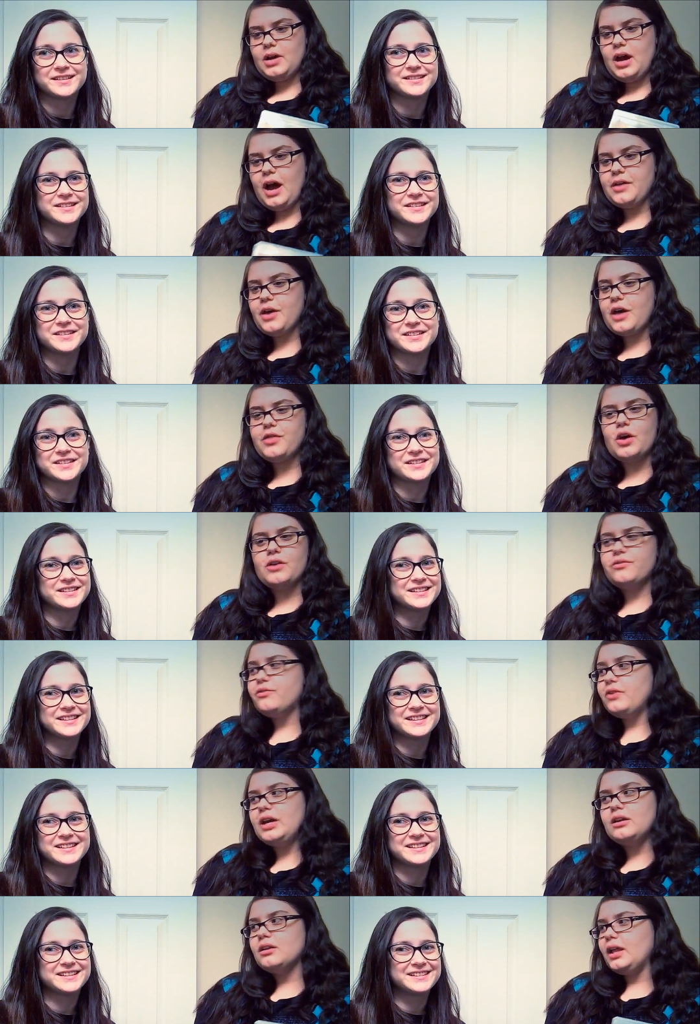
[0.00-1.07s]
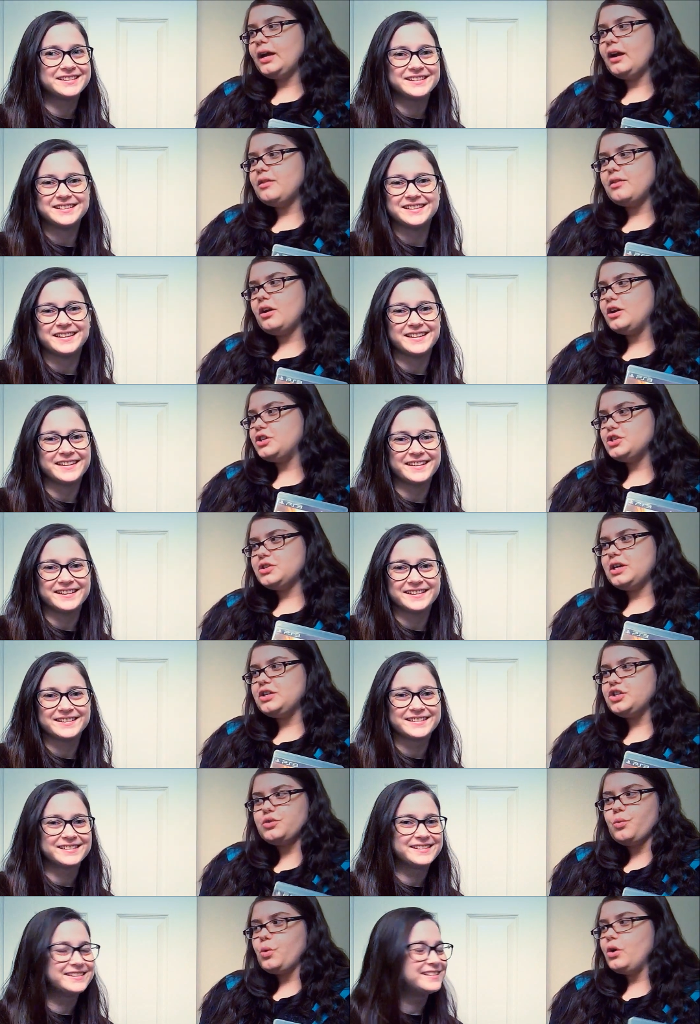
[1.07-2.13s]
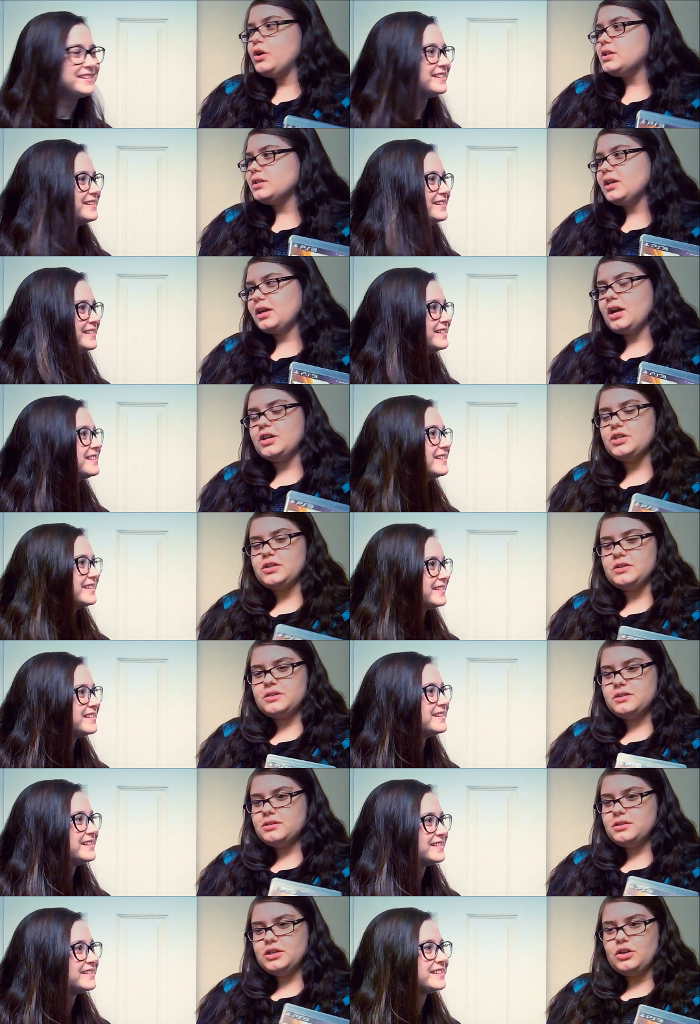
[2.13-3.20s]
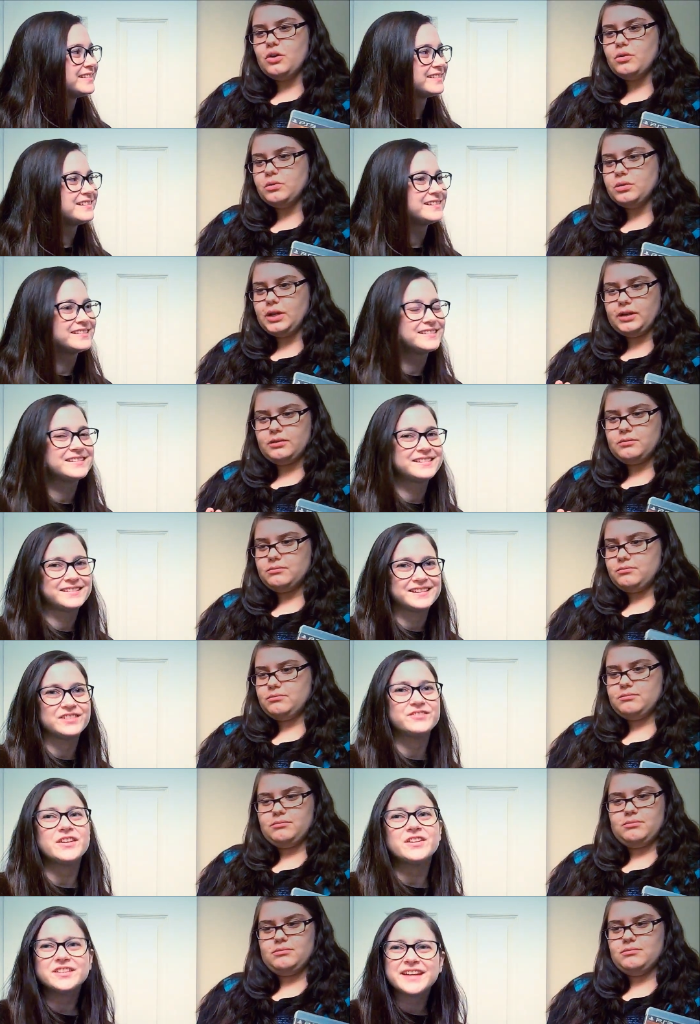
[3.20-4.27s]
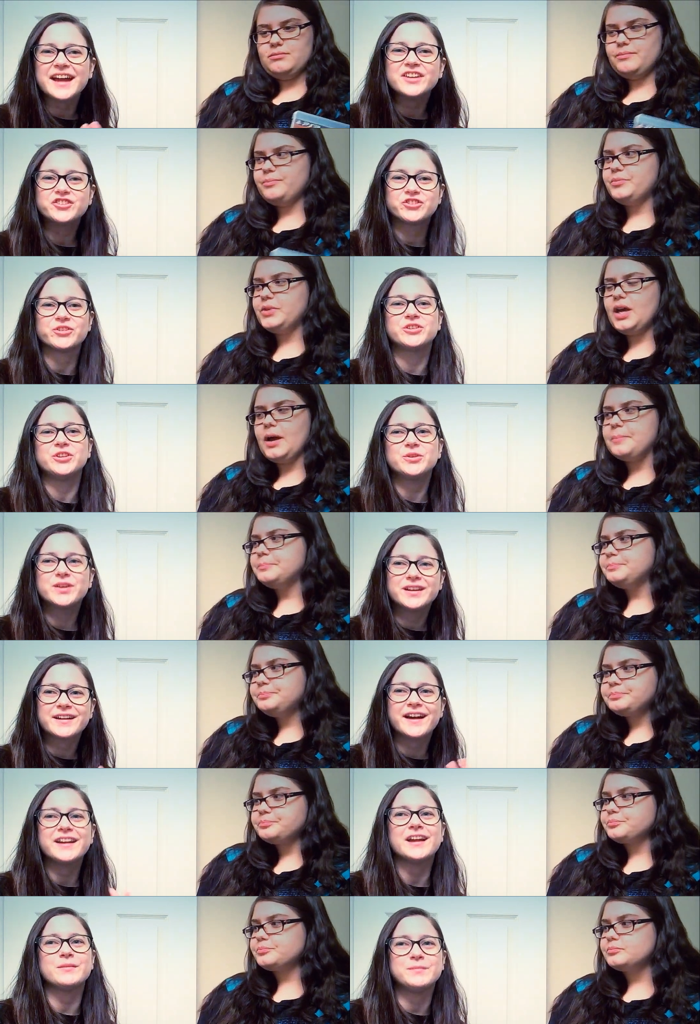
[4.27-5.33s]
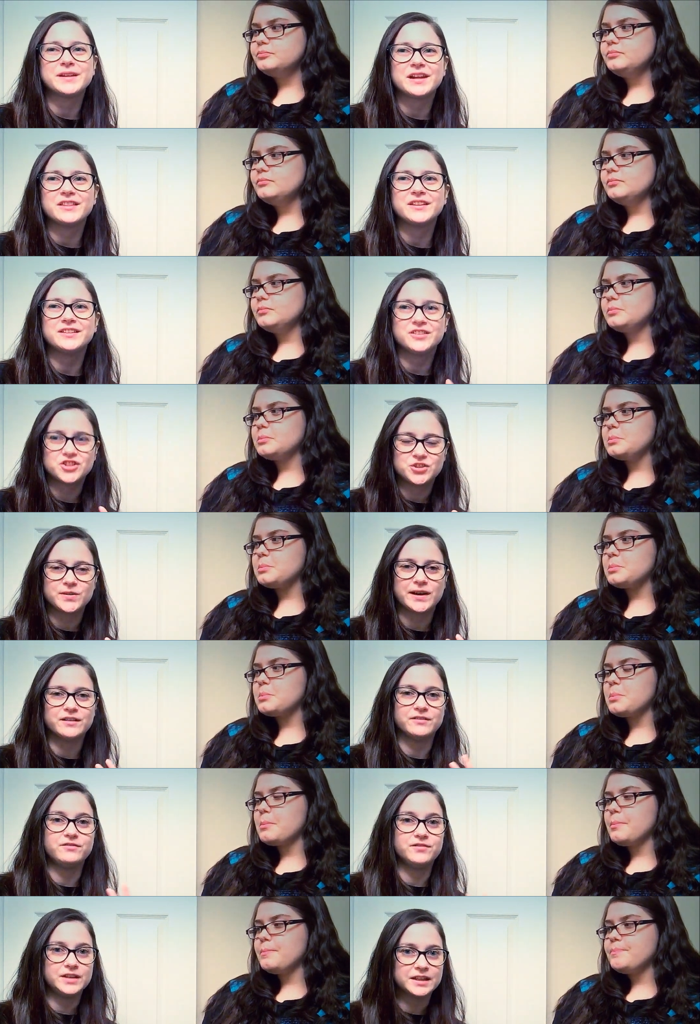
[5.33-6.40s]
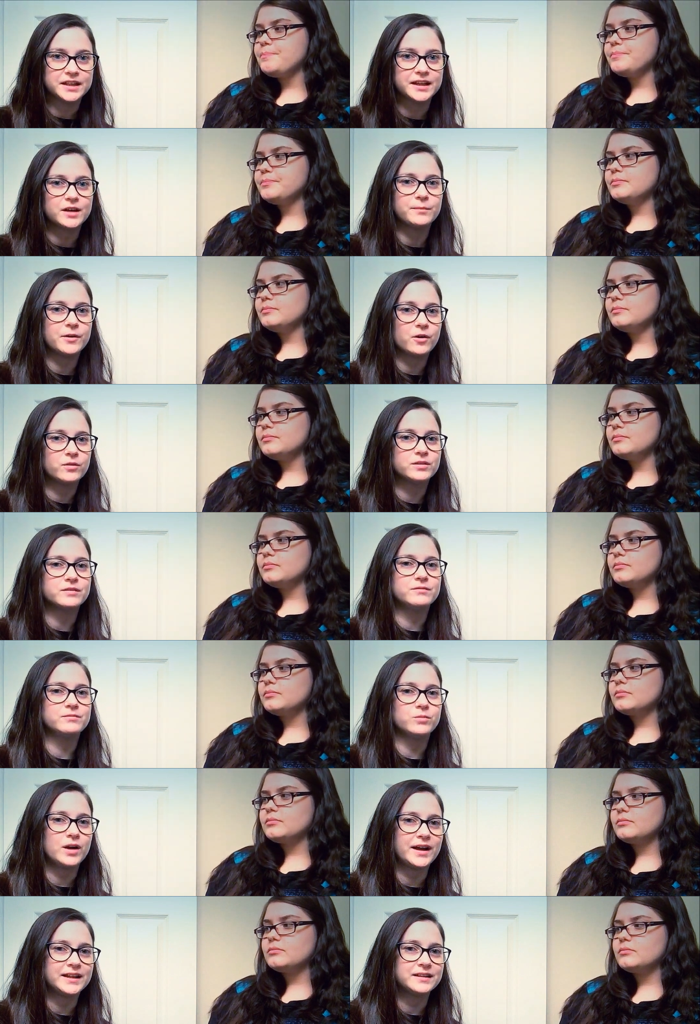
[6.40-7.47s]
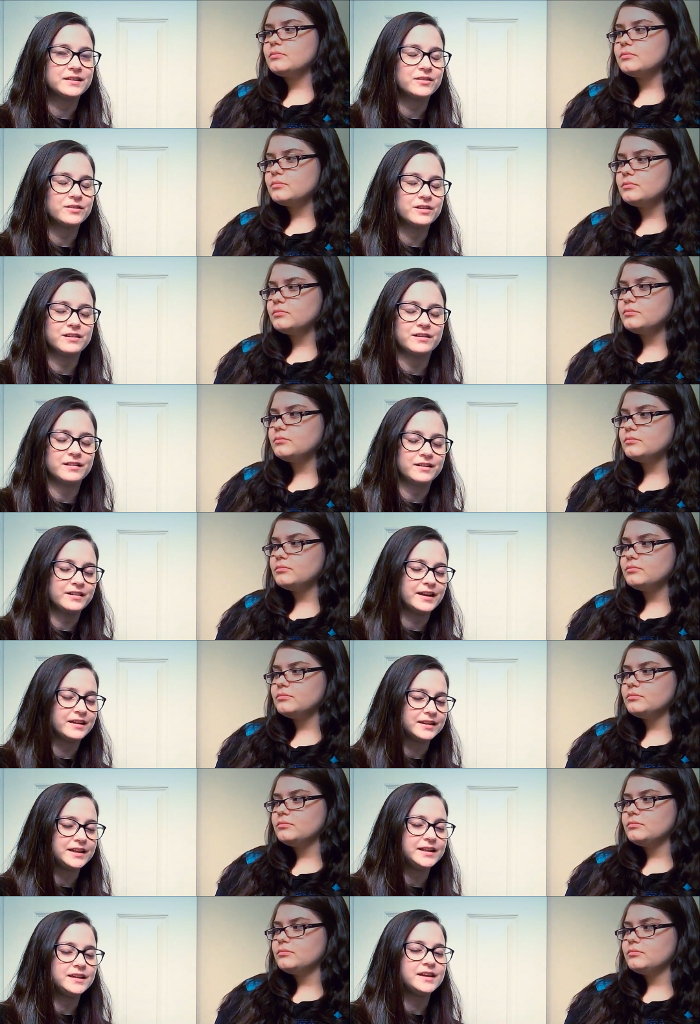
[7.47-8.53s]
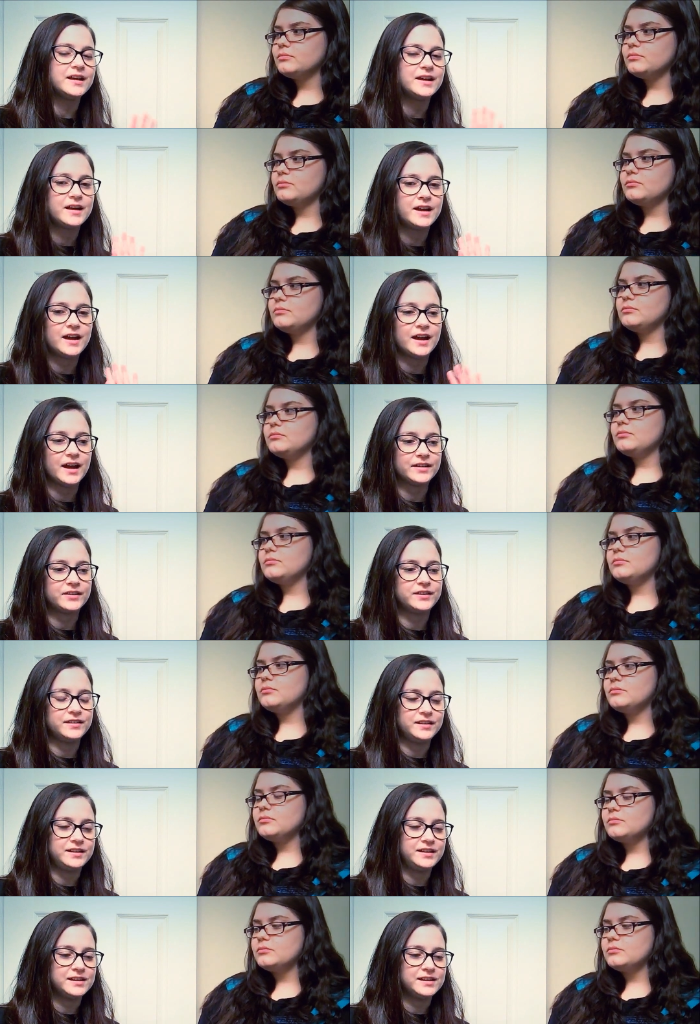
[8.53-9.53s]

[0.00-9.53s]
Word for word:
Speaker 1: I, I thought it fit. Like I thought yeah. it just it just worked. Like I just you know like
Speaker 2: it felt natural. Yeah. You could kind of. I mean, I think that you had a feeling about Ryan or uh, Ellie at the